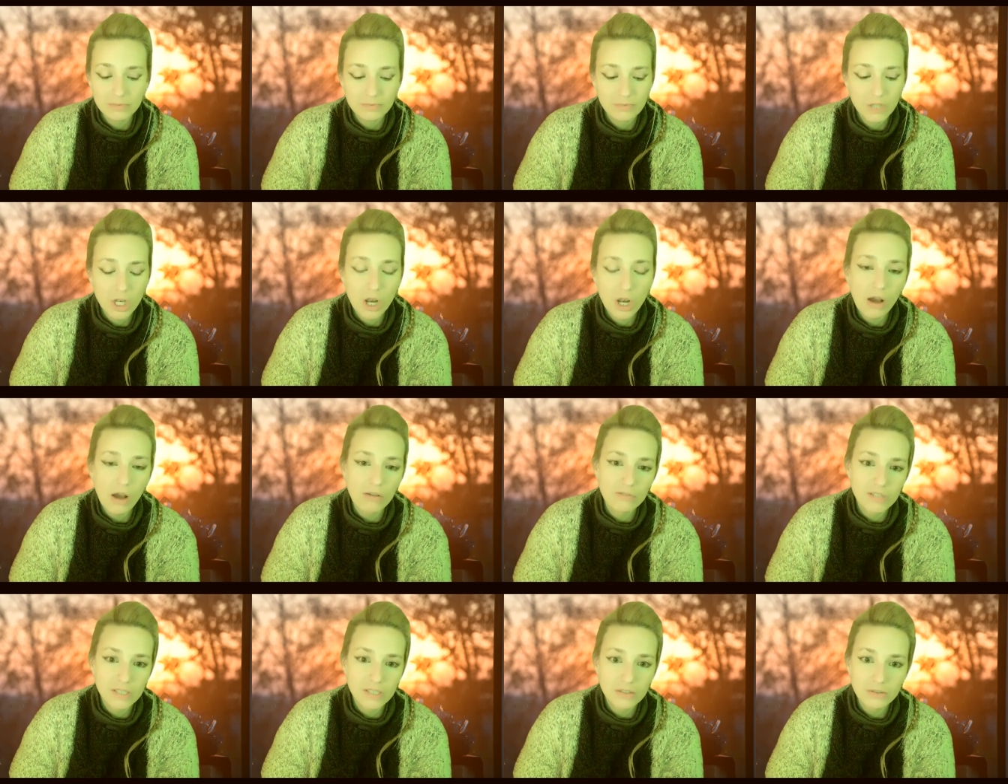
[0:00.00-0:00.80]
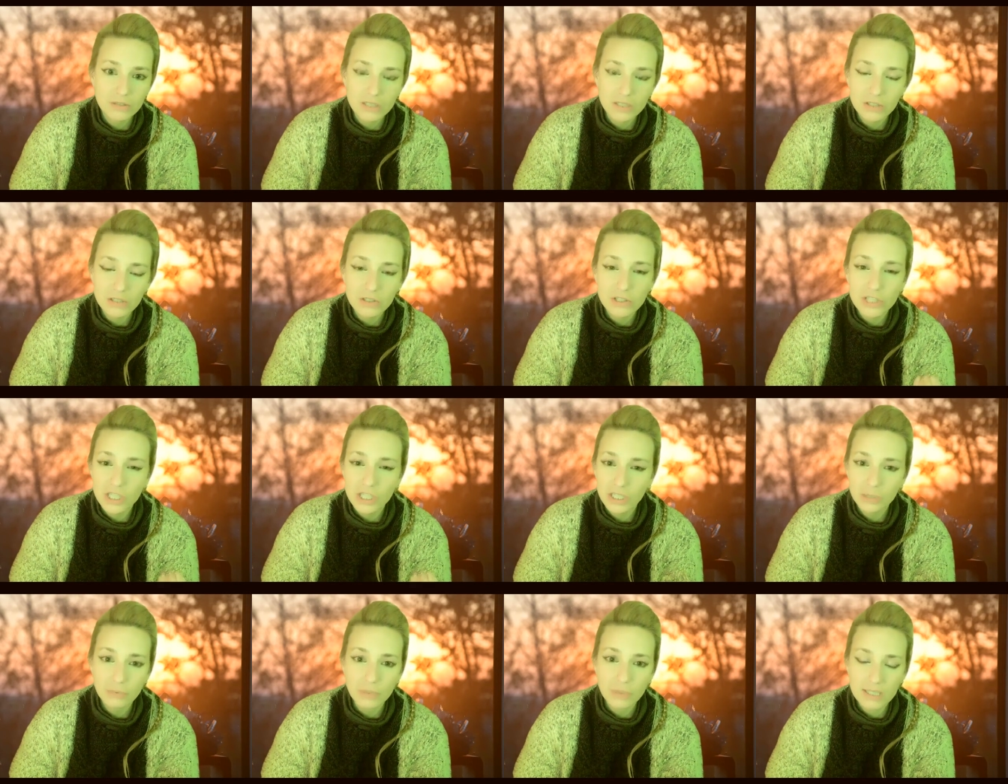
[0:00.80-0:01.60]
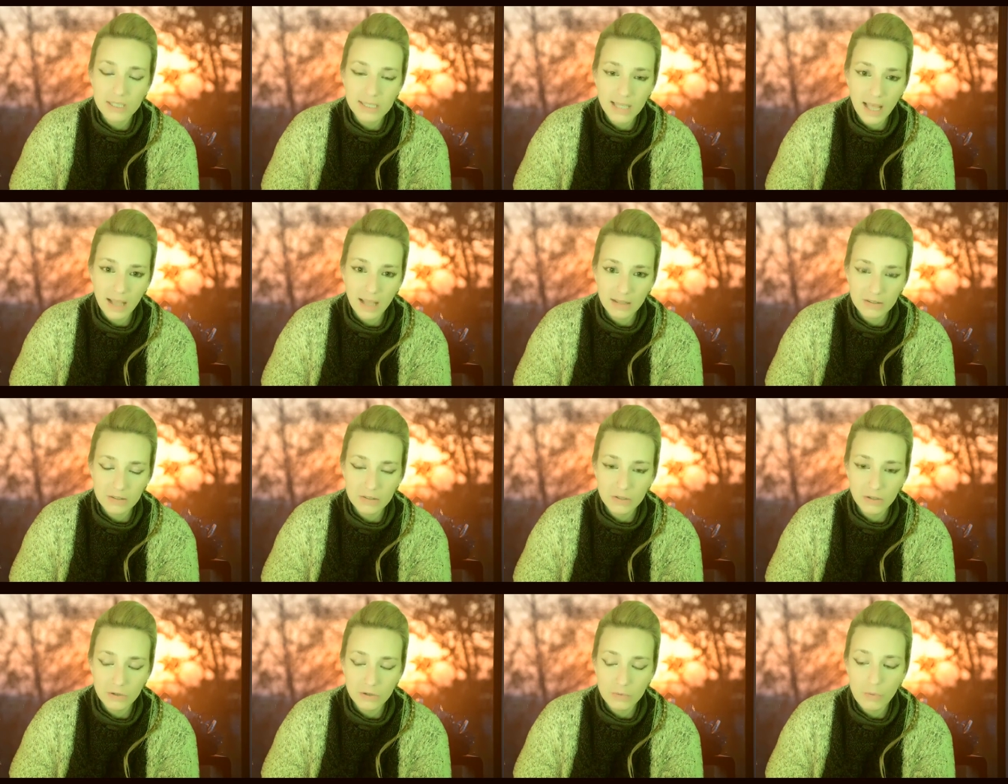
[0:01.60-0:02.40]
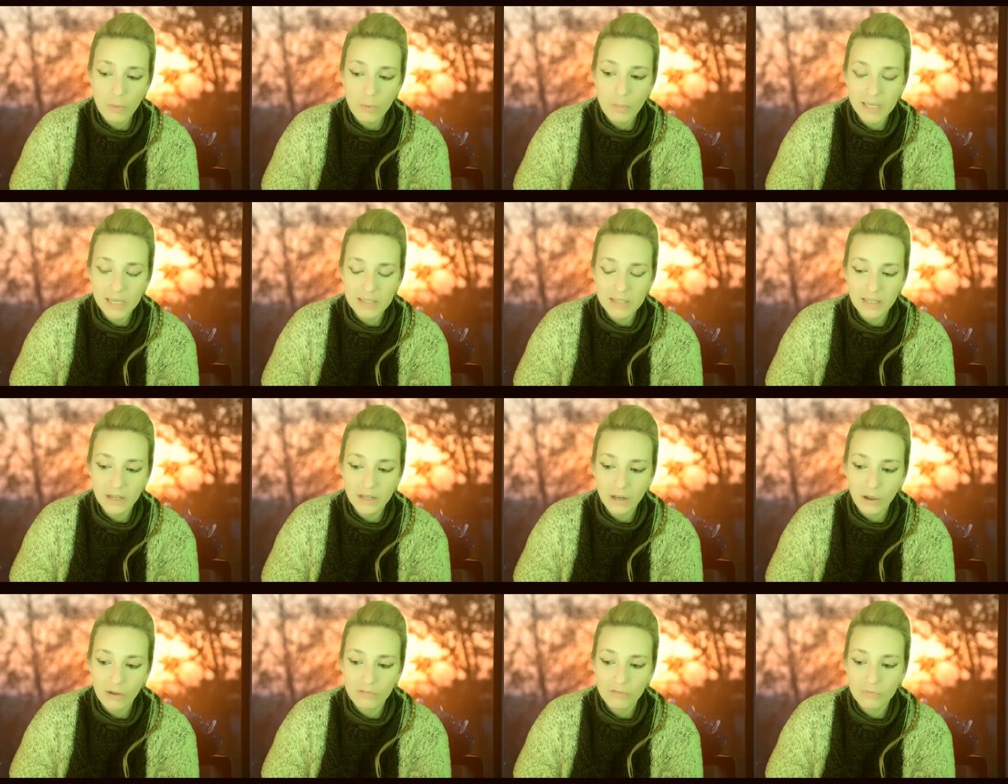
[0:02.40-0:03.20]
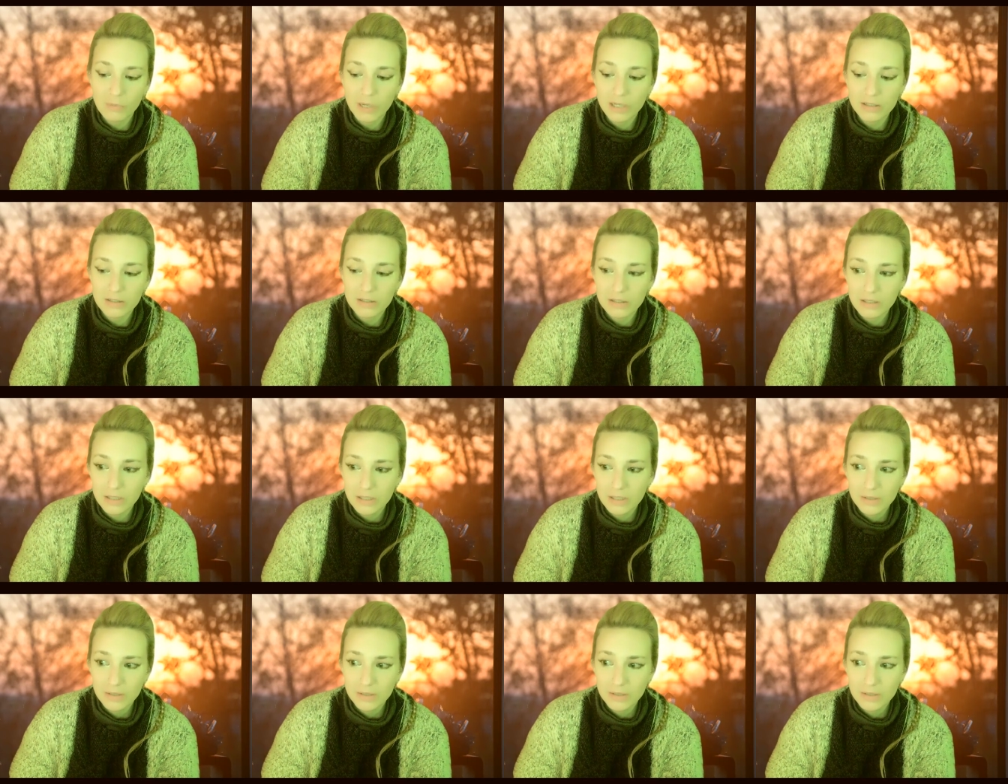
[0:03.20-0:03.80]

love in the, in the general sense not romantic love but